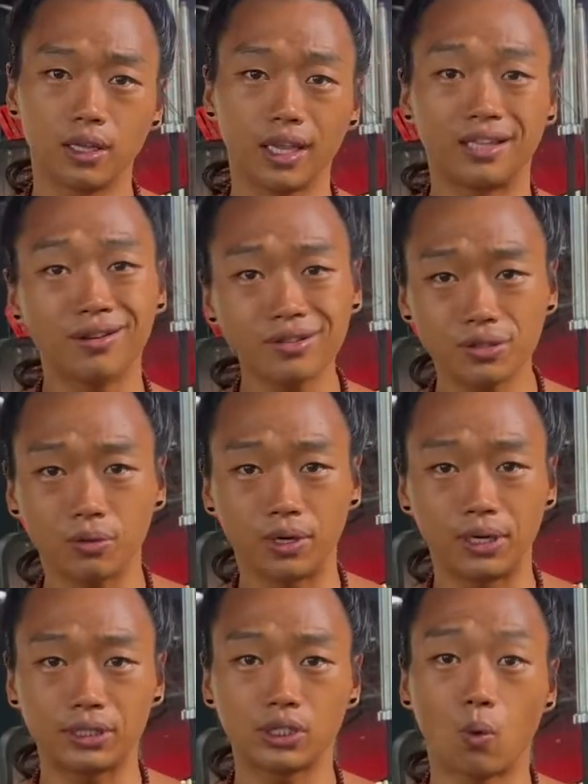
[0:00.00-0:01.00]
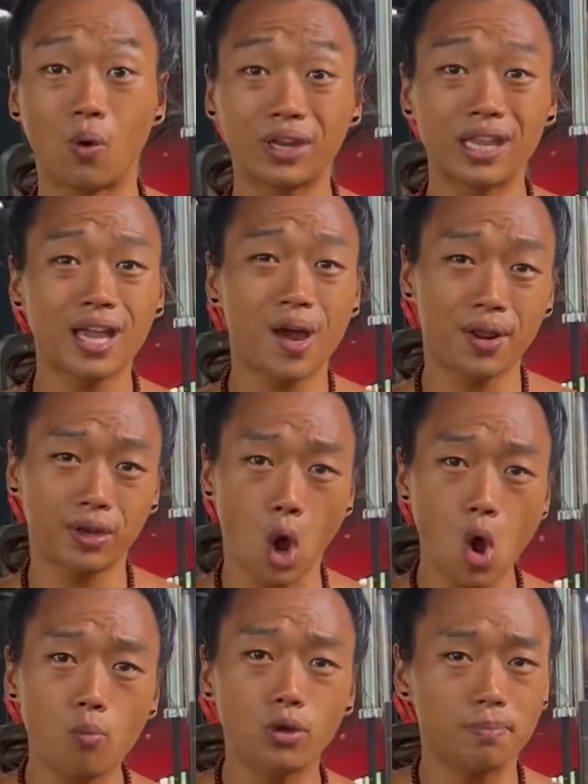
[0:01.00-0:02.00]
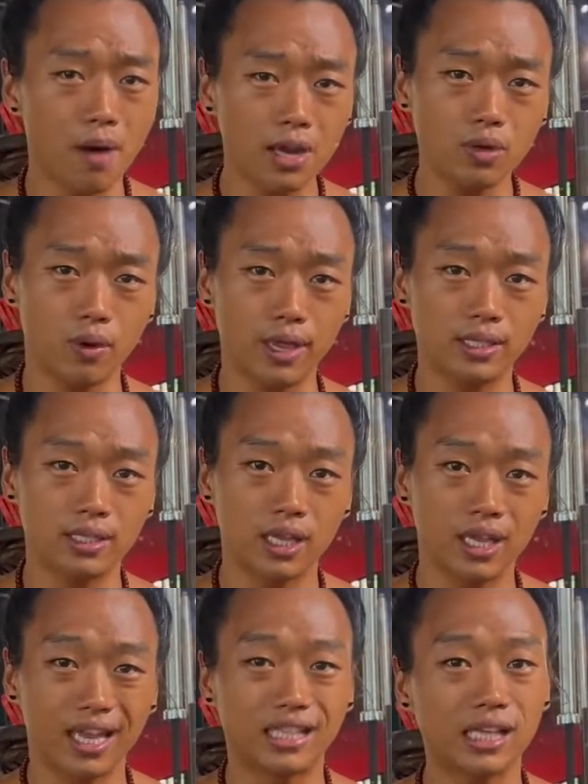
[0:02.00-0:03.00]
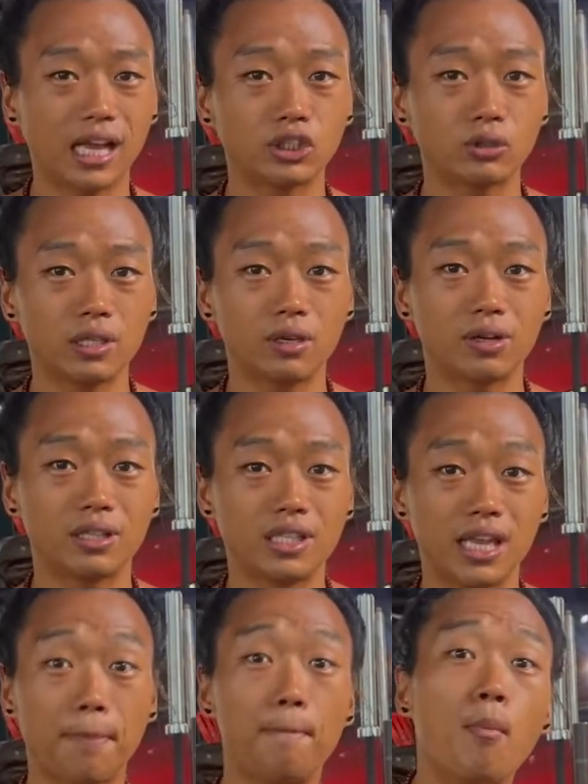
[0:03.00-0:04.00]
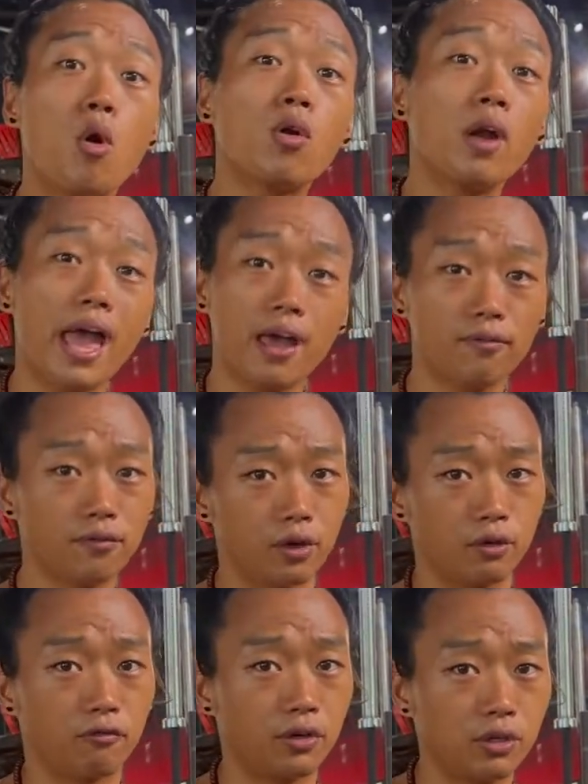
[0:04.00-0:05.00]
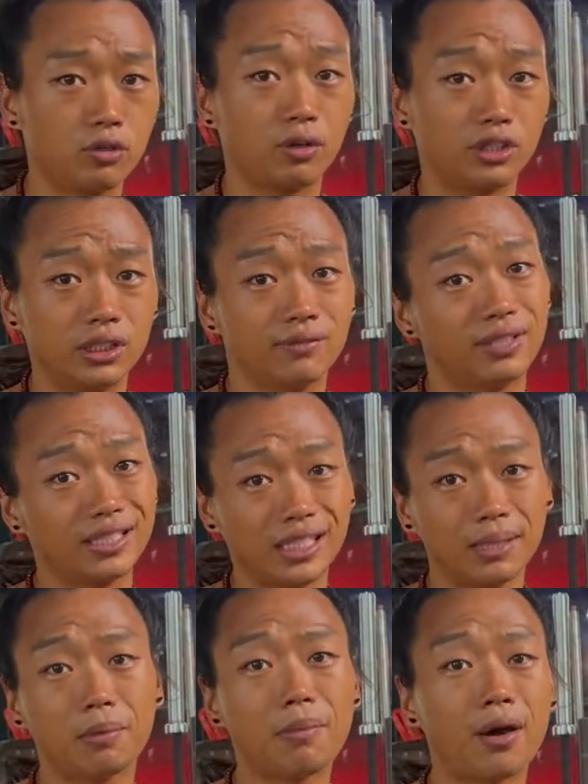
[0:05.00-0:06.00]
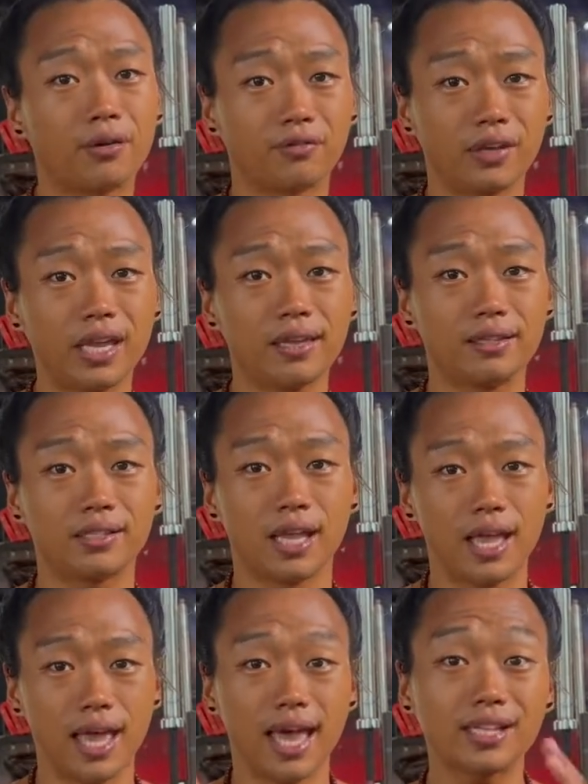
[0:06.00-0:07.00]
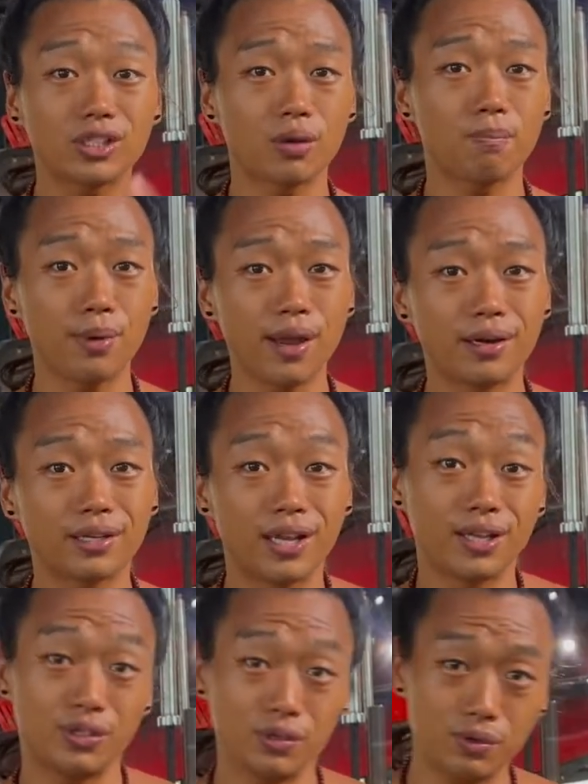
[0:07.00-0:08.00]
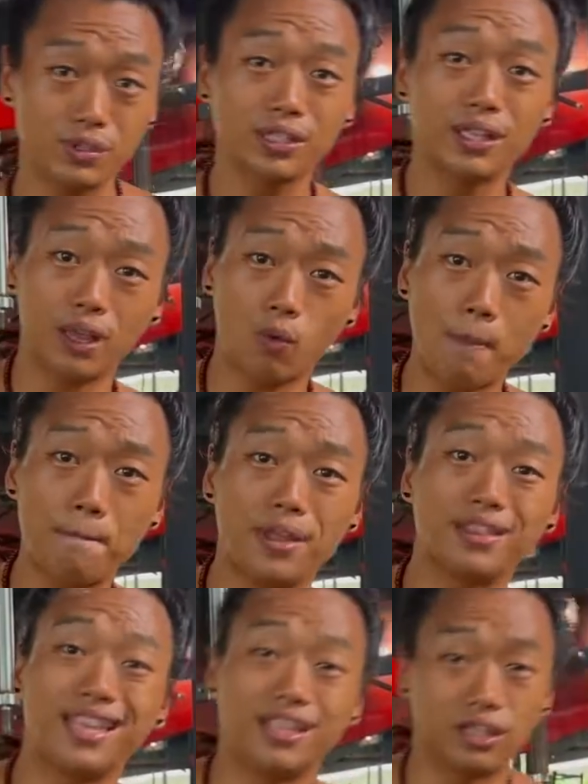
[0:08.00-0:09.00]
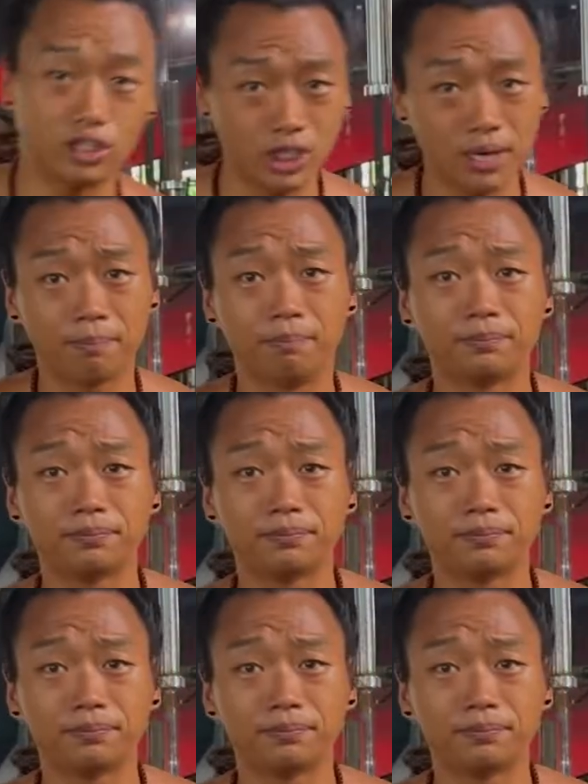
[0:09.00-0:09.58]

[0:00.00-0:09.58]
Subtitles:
In other words, working out at home with body weight is actually going to take more effort for you to achieve the same amount of gains as compared to using the equipment in the gym.